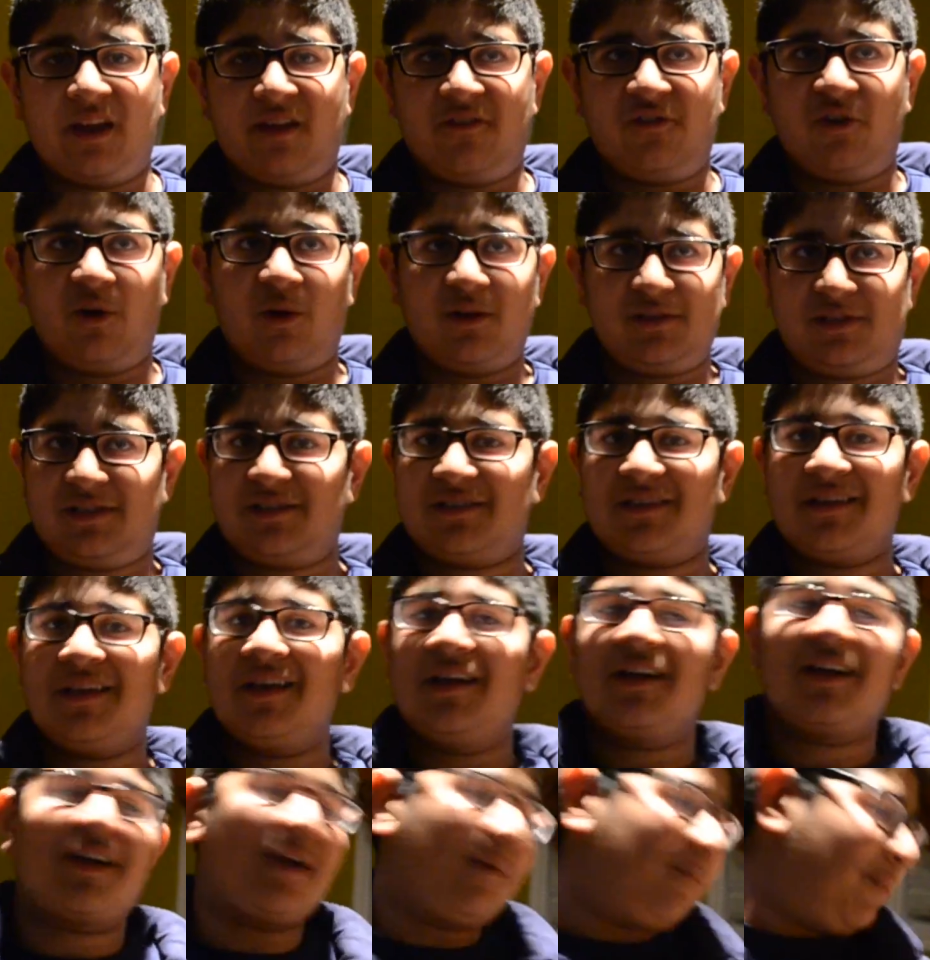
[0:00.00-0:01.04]
of noises
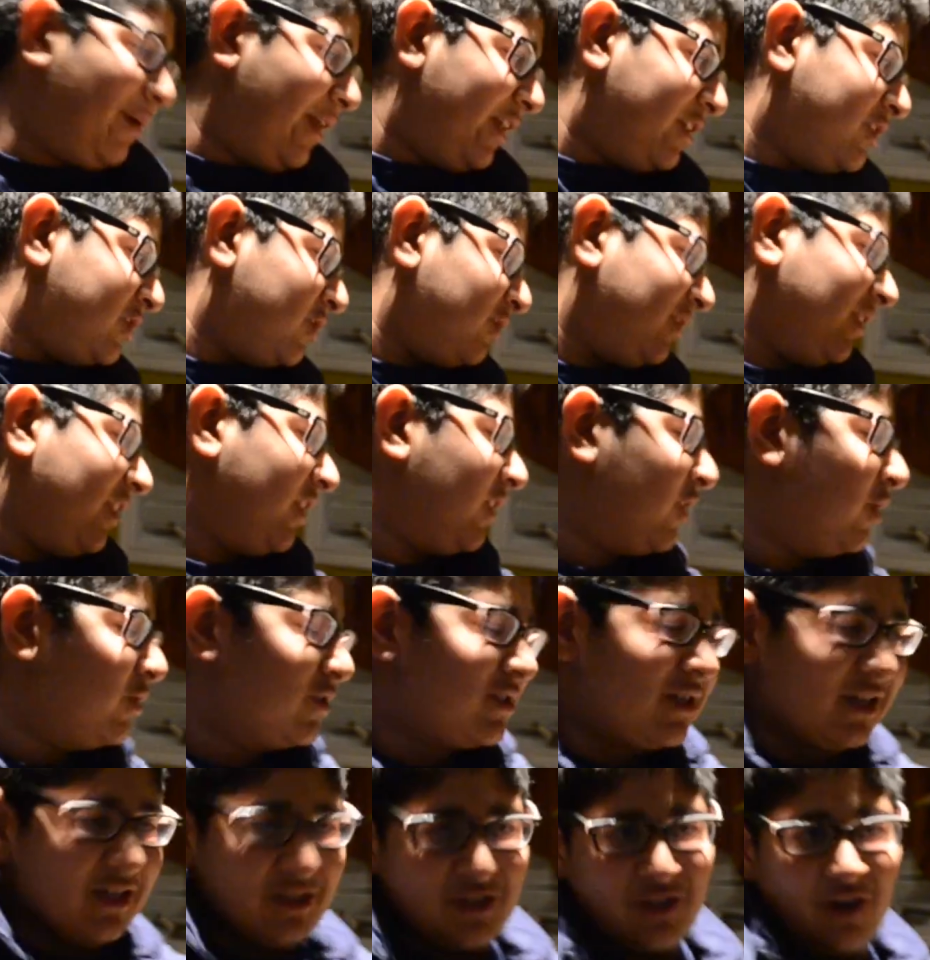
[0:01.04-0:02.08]
compared to the
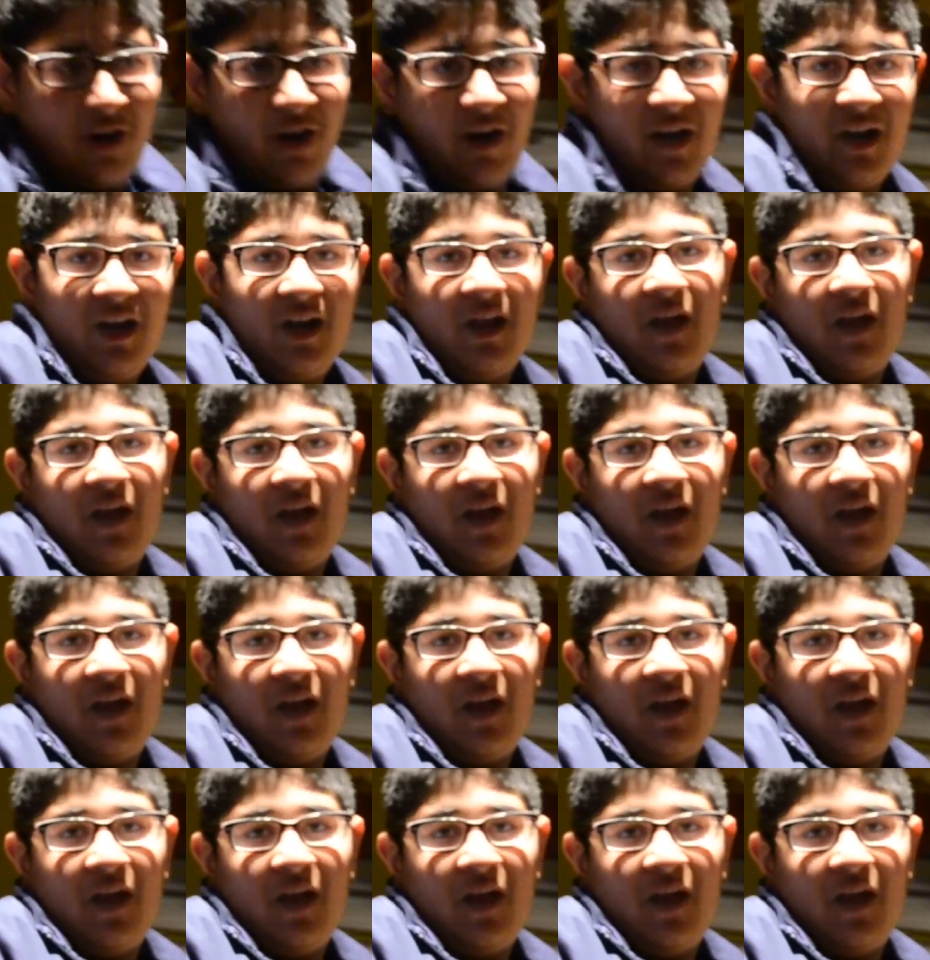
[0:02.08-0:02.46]
acoustic guitar,